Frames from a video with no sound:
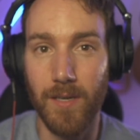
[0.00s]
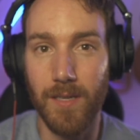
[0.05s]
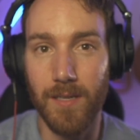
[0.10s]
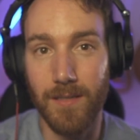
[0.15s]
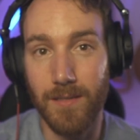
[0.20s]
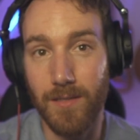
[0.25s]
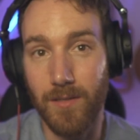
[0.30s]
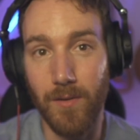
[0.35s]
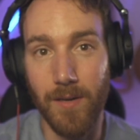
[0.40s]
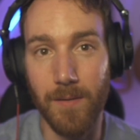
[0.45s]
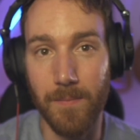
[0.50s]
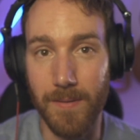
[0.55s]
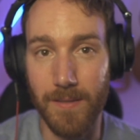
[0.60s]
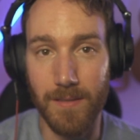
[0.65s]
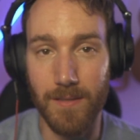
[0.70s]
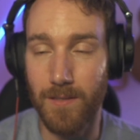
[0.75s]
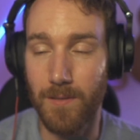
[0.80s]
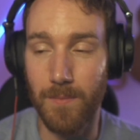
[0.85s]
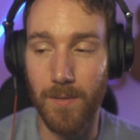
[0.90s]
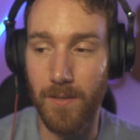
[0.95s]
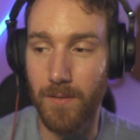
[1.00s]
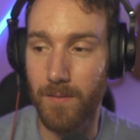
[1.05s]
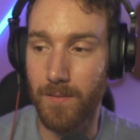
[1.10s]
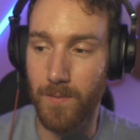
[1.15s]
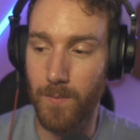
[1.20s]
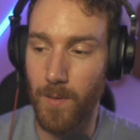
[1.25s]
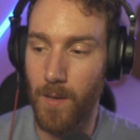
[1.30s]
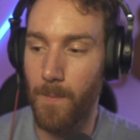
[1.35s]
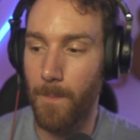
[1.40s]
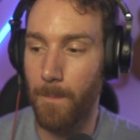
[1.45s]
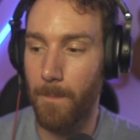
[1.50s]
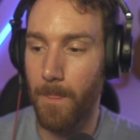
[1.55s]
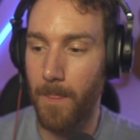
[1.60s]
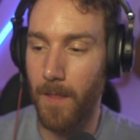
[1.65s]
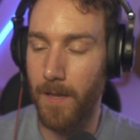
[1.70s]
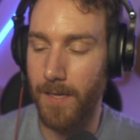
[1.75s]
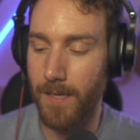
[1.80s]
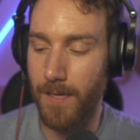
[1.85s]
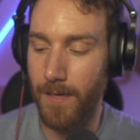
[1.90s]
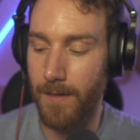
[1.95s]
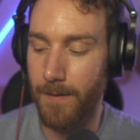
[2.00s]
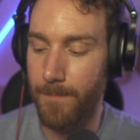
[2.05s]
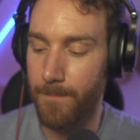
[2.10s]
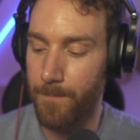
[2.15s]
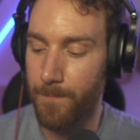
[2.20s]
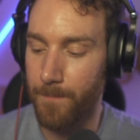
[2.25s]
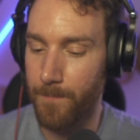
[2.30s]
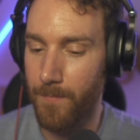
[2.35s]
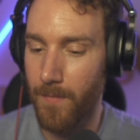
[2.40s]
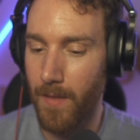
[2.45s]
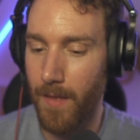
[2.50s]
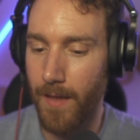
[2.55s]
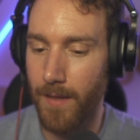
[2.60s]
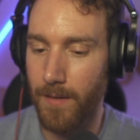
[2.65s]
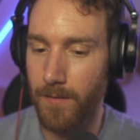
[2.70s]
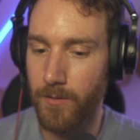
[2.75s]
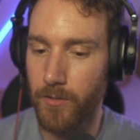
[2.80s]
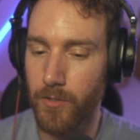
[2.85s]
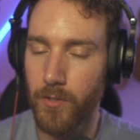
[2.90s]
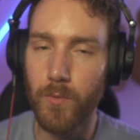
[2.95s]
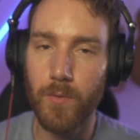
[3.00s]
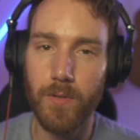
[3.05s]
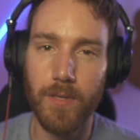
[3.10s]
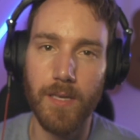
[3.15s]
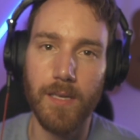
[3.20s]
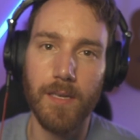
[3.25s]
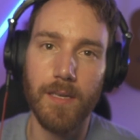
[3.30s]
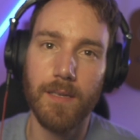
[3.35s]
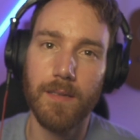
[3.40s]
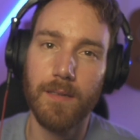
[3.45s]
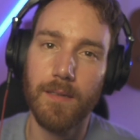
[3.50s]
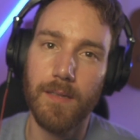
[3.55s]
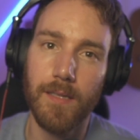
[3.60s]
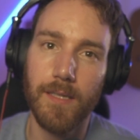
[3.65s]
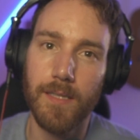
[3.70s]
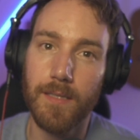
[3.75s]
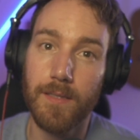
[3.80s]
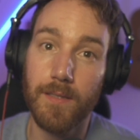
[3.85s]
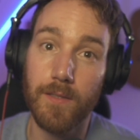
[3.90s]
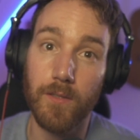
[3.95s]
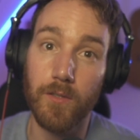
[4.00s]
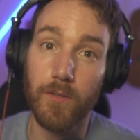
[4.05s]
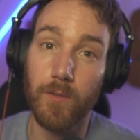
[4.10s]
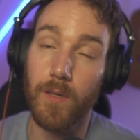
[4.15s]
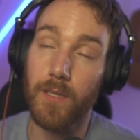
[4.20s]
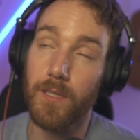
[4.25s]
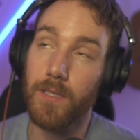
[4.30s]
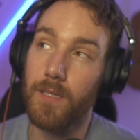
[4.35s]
a great business model as well. Like, and do you think, like, this is a good question